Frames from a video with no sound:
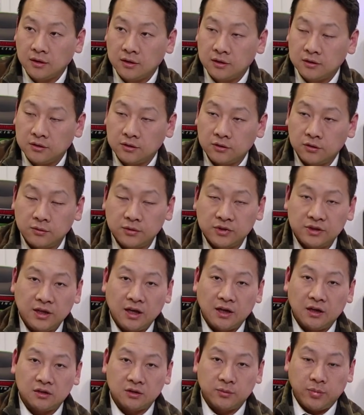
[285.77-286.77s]
So you will see a
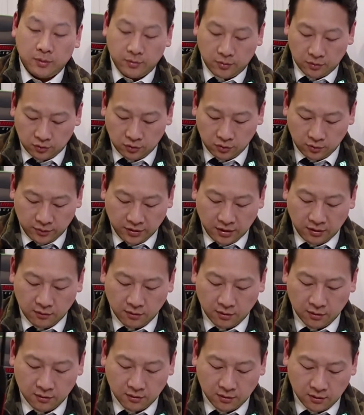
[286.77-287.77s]
lot of people do
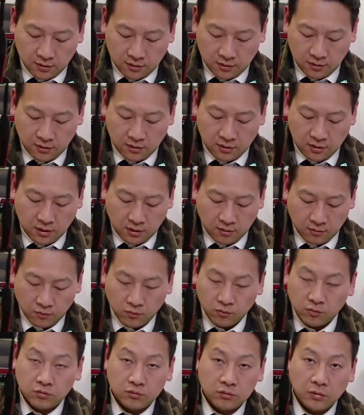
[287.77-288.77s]
B-roll,
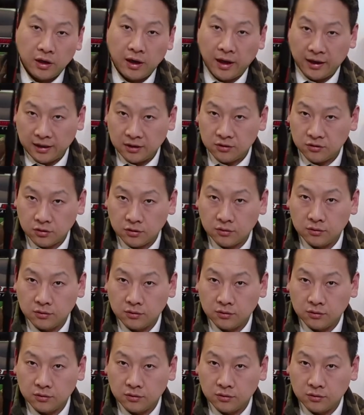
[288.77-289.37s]
like